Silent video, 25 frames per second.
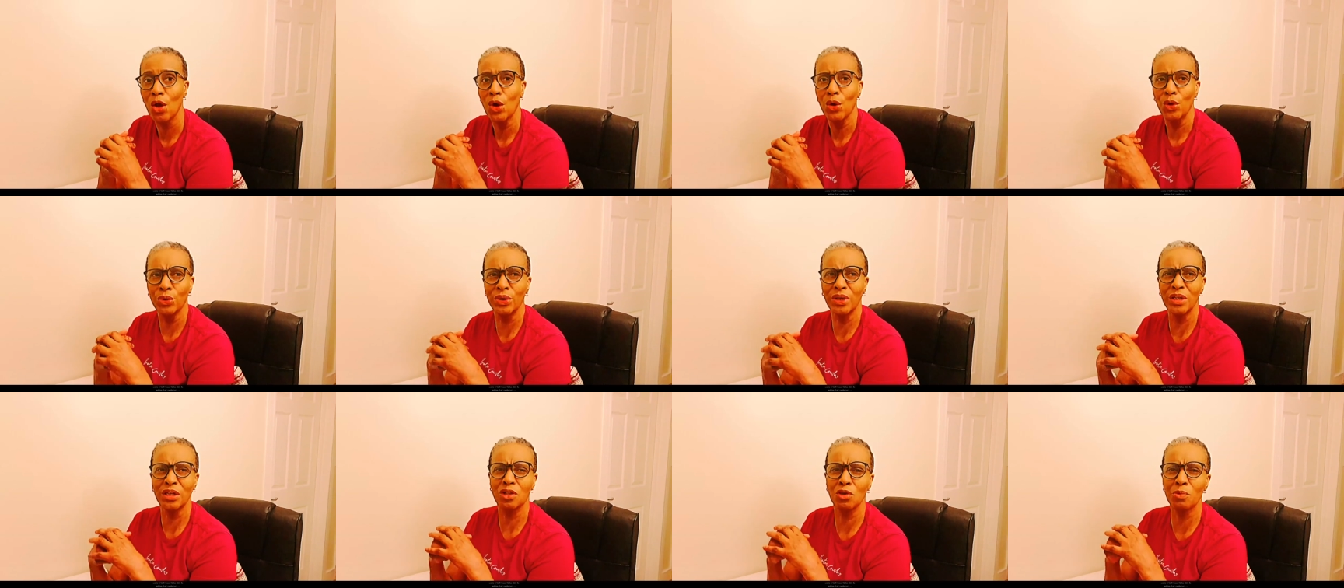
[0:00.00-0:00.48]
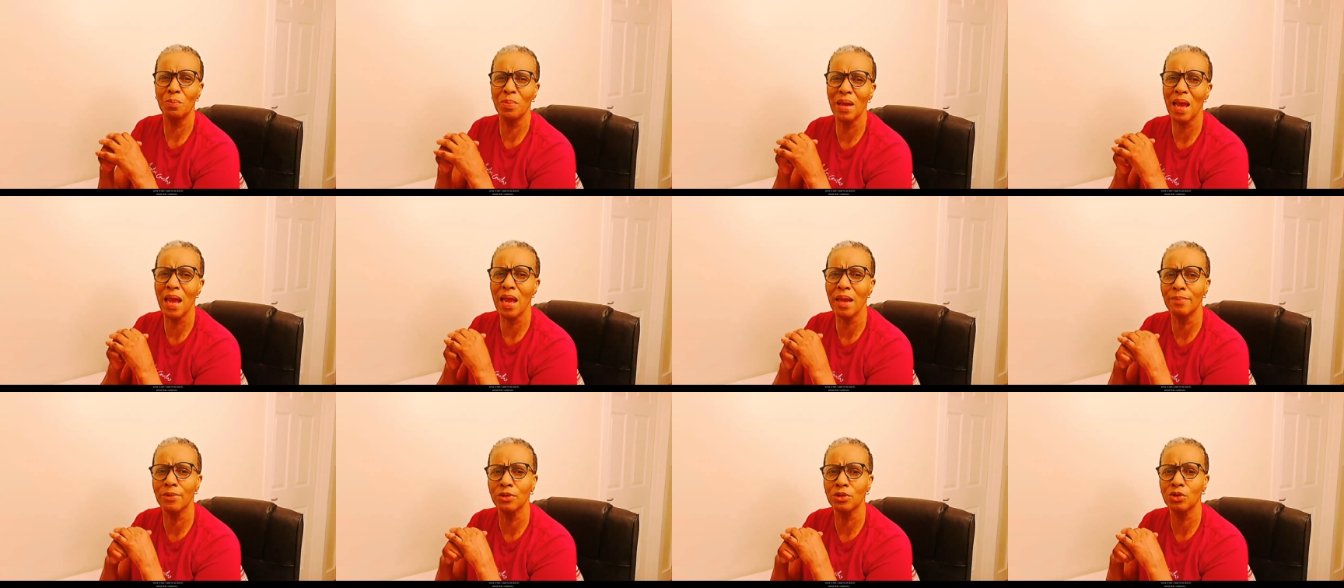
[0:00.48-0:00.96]
who need to be
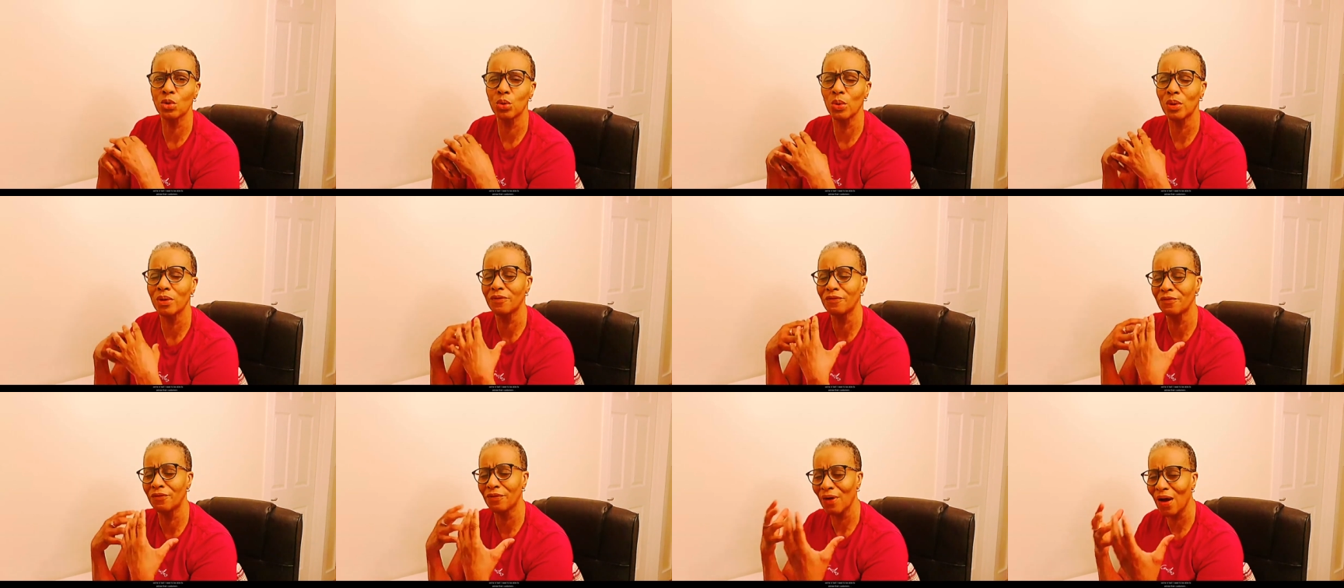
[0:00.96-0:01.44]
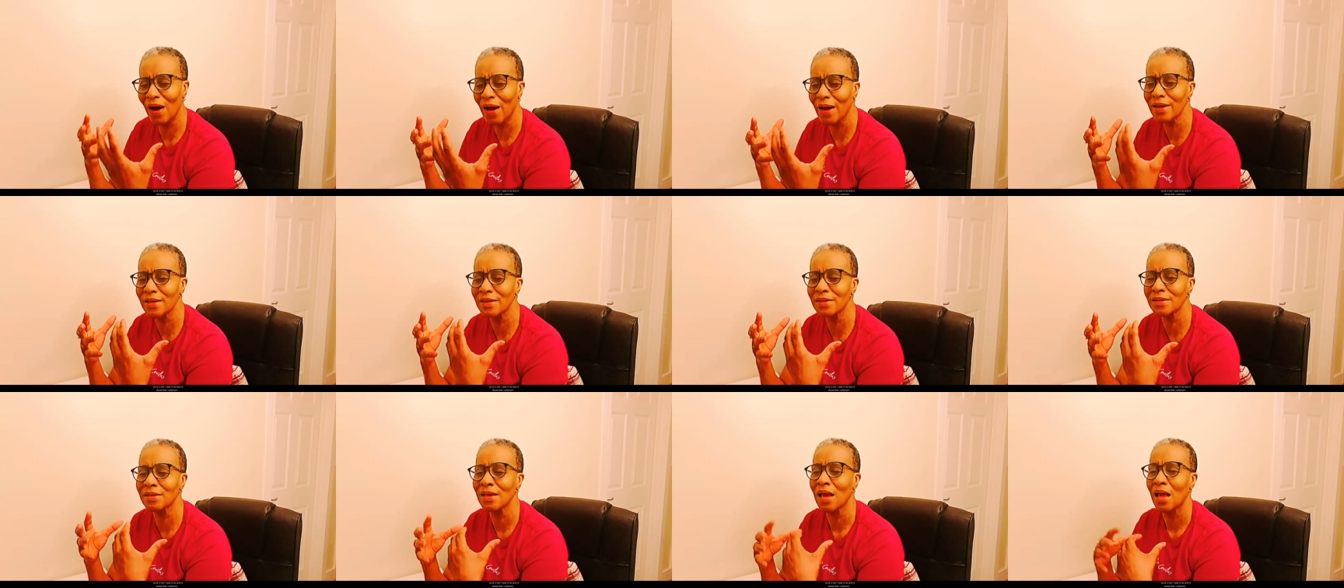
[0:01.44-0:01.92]
able to
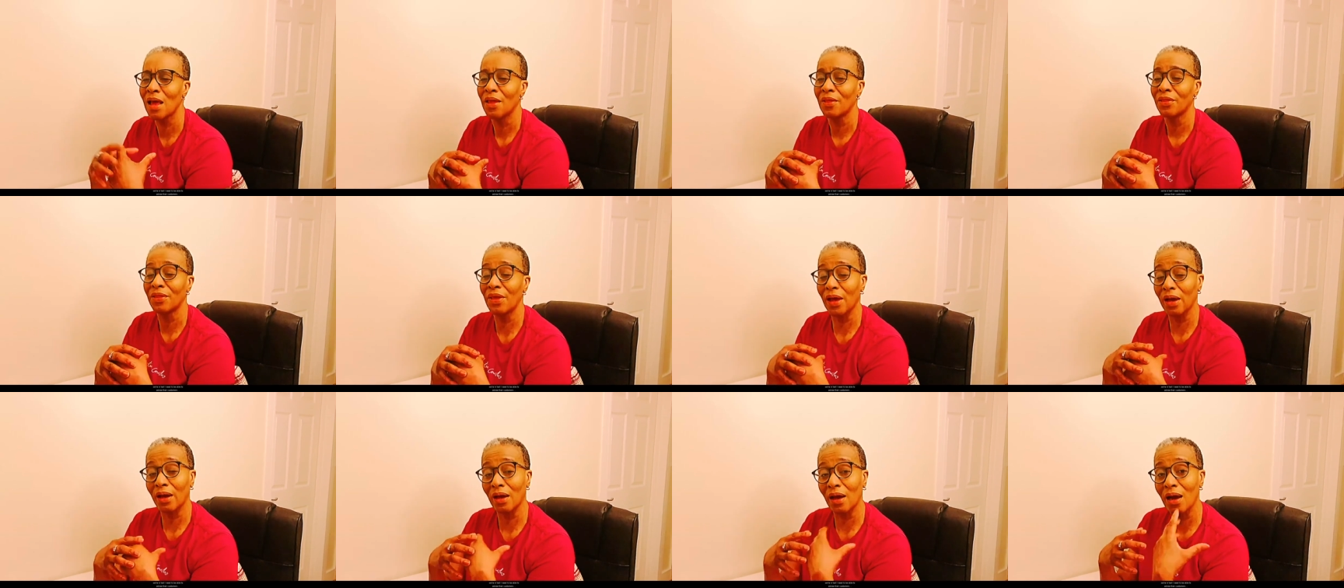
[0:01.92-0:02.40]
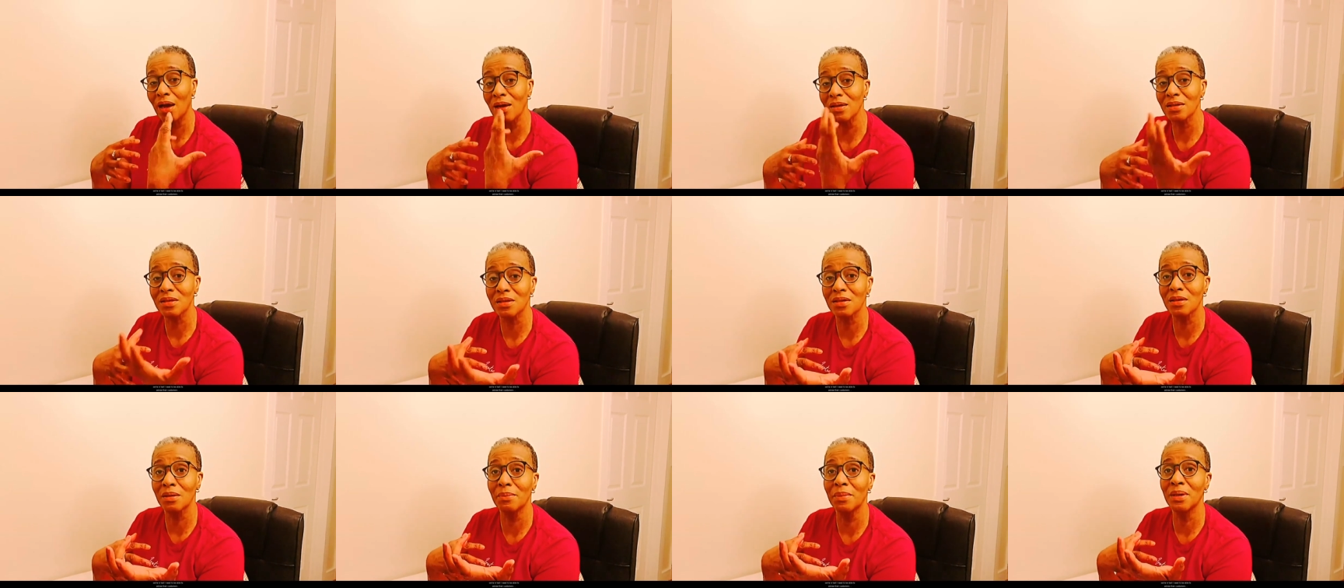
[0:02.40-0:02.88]
advise their
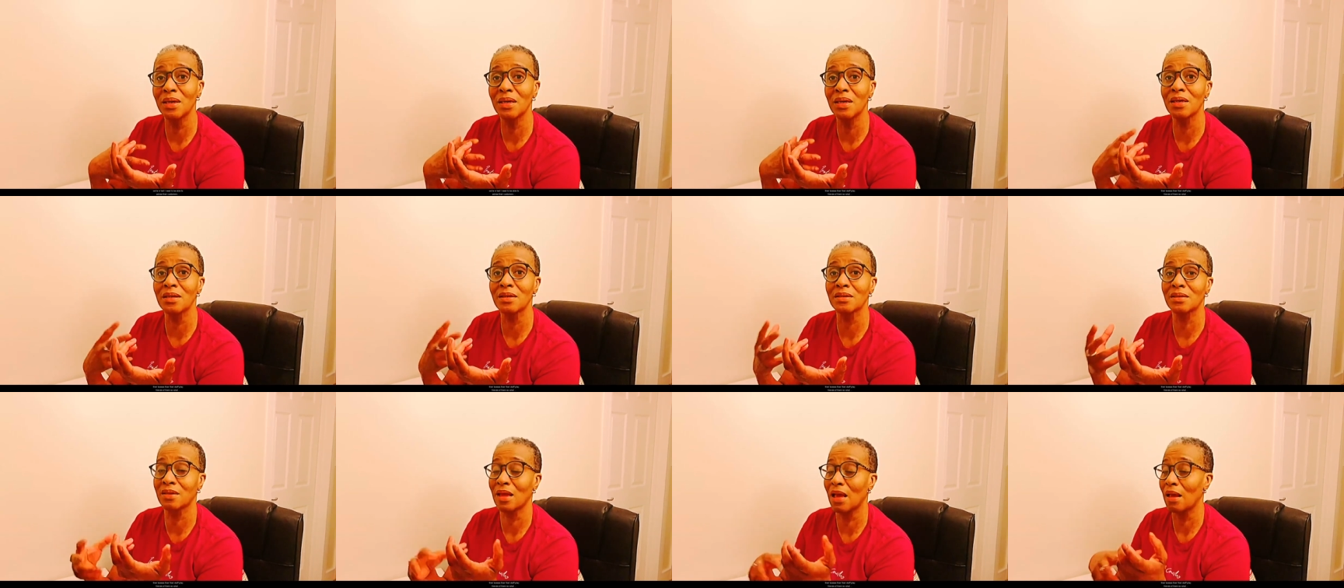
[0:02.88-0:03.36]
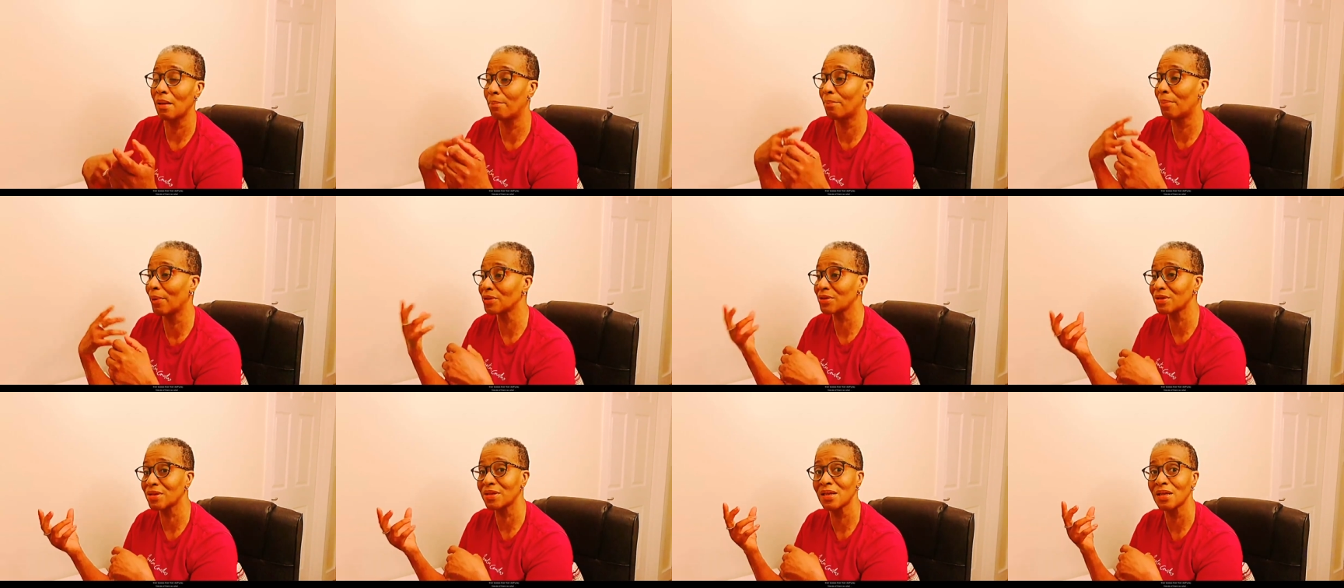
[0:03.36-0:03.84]
customers, their
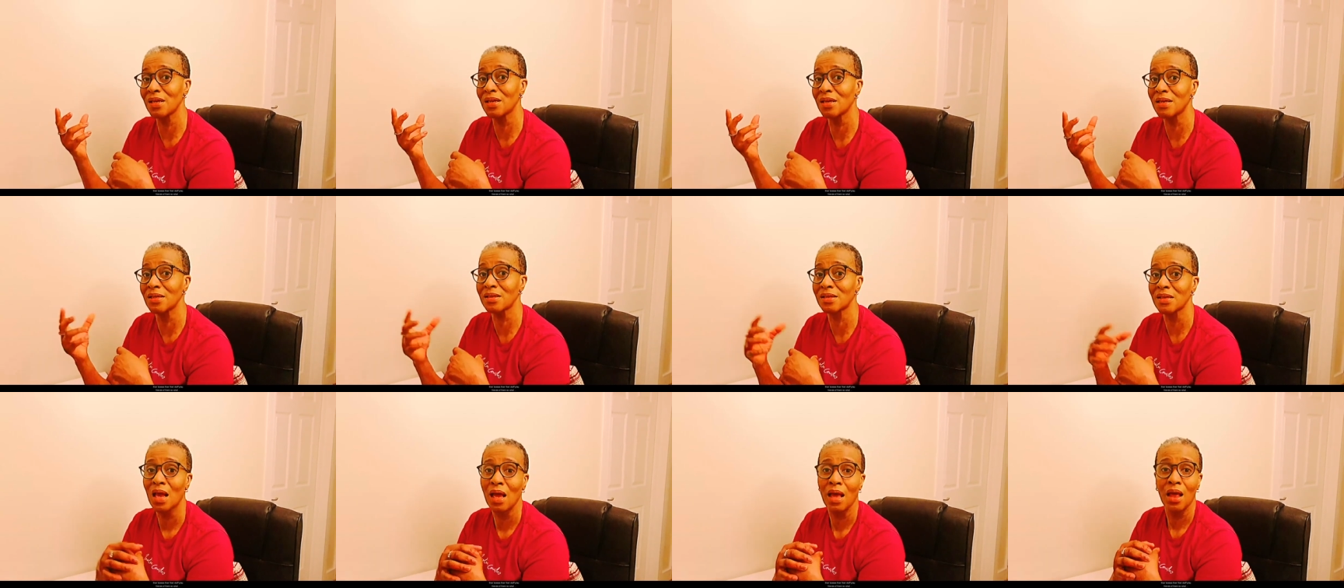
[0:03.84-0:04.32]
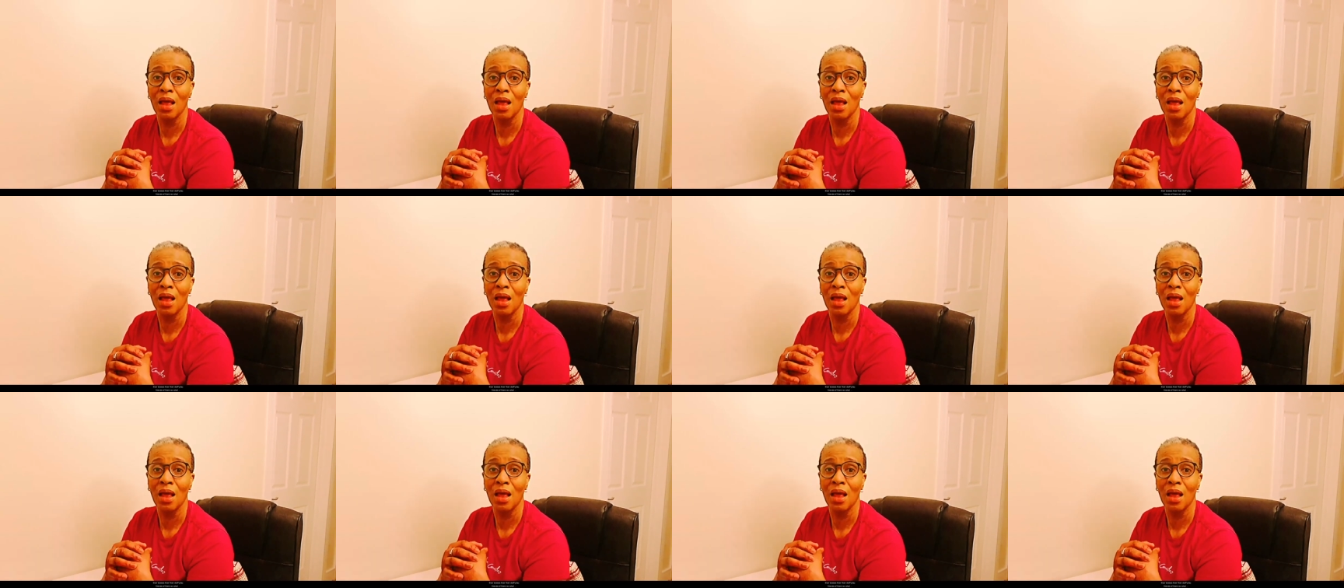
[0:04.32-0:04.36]
bosses,